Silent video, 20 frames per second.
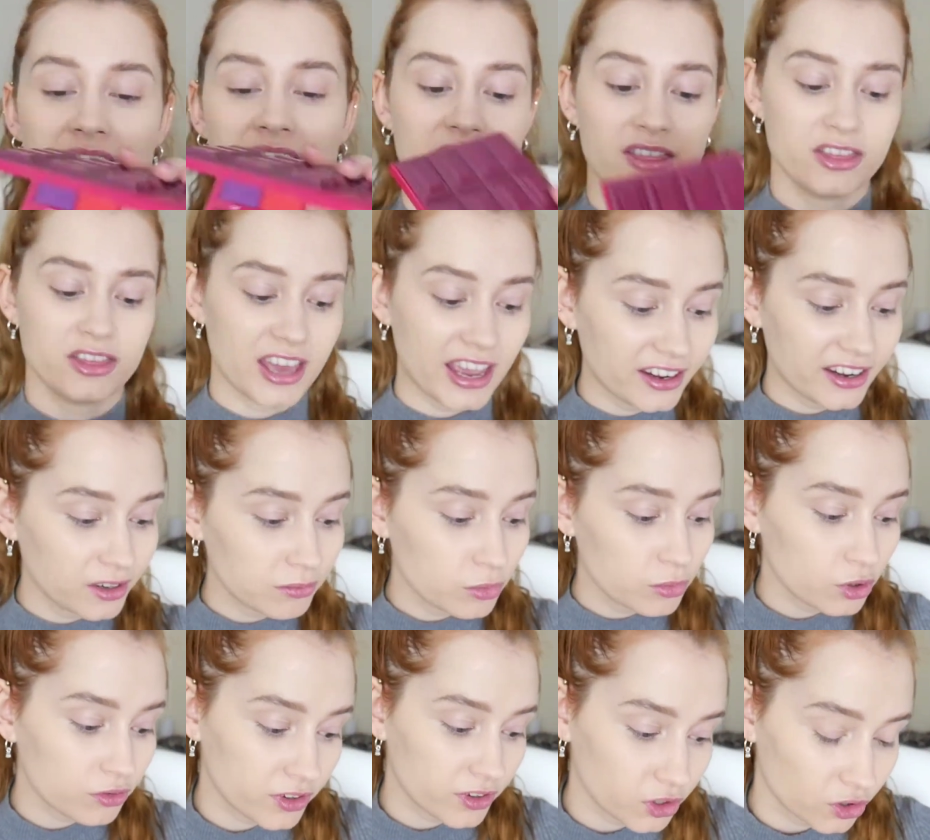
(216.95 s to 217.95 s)
And then
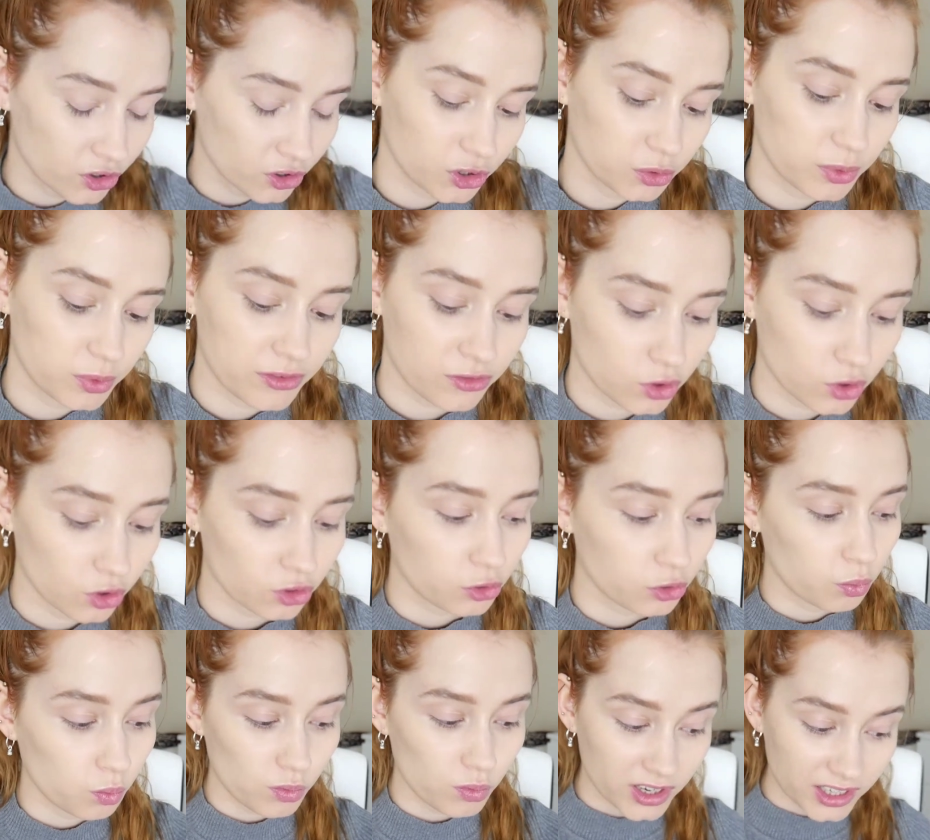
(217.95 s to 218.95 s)
moving on, we've got
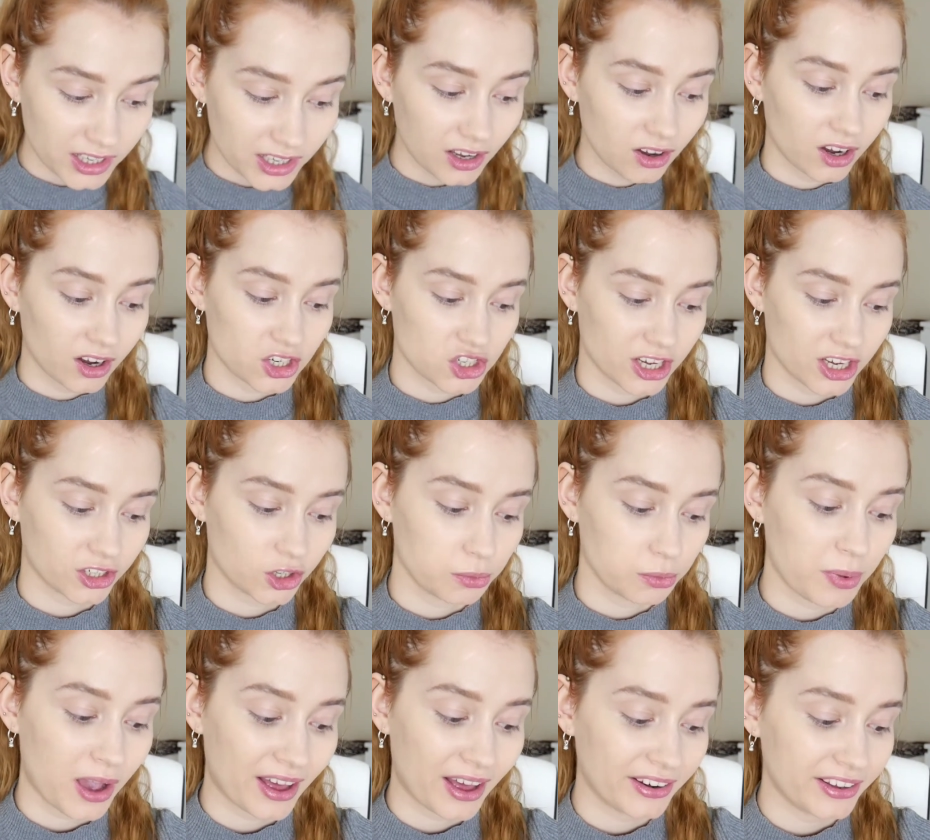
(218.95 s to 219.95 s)
the mini
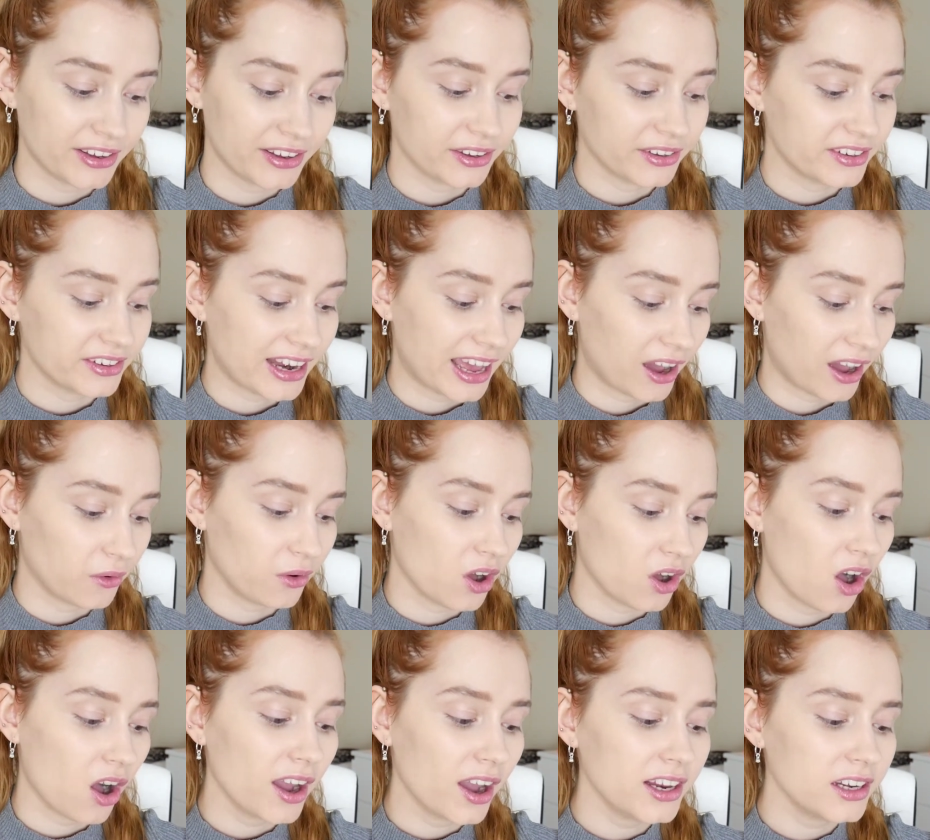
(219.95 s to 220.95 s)
eyeshadow palette.
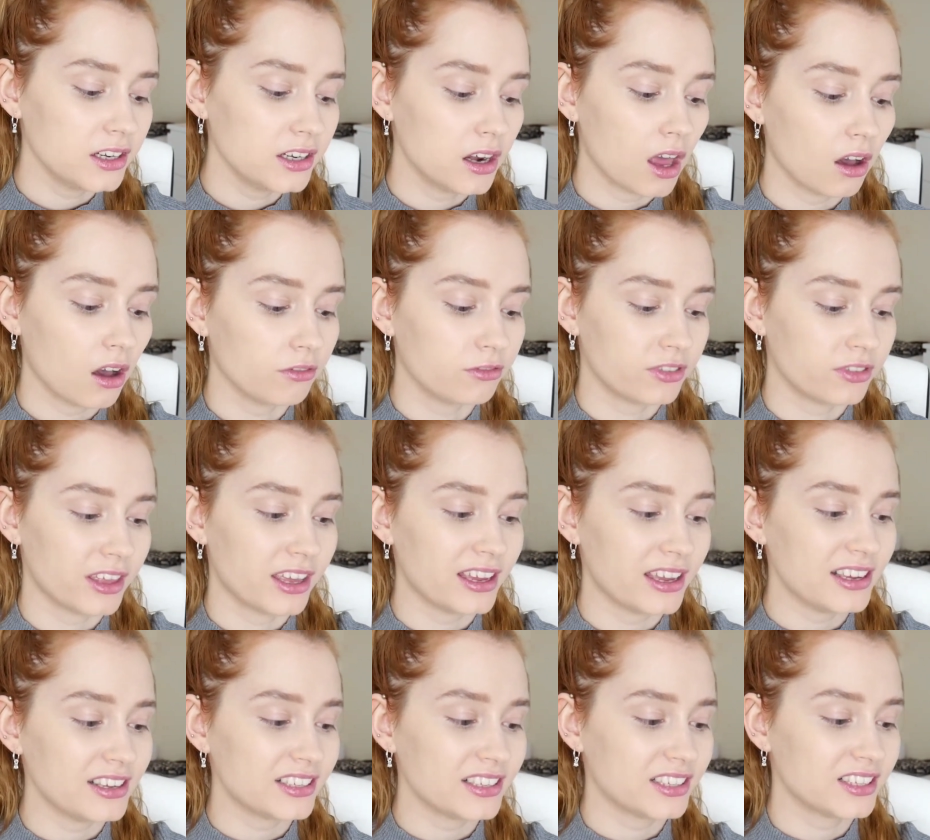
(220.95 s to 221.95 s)
Now, I love
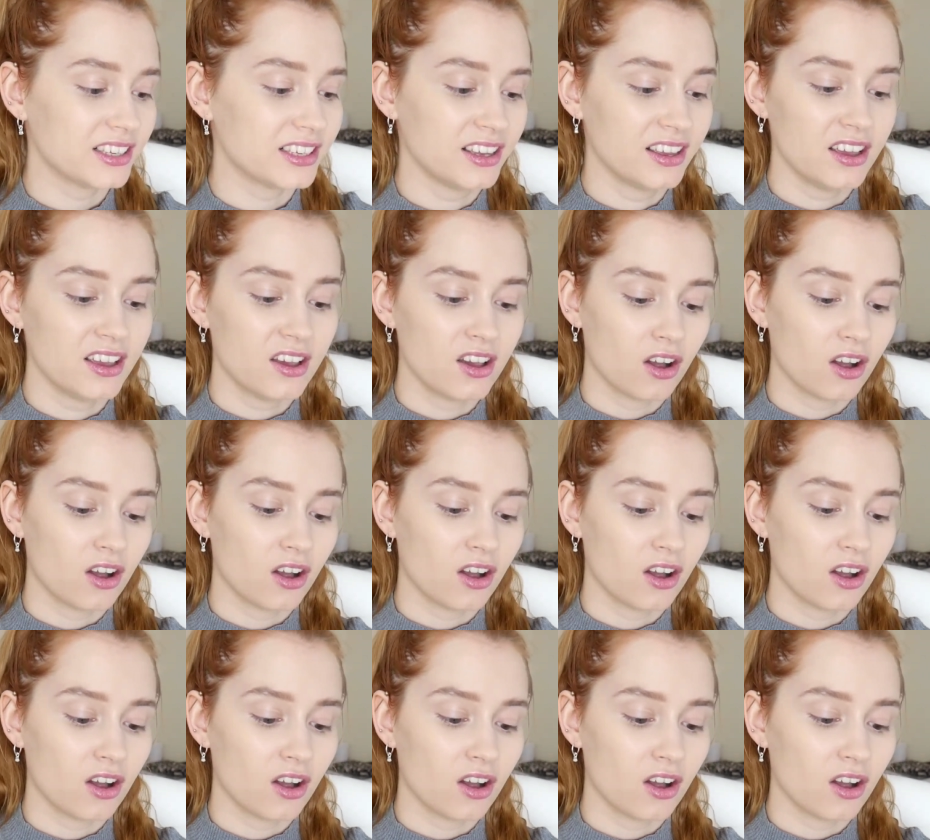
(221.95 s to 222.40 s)
these.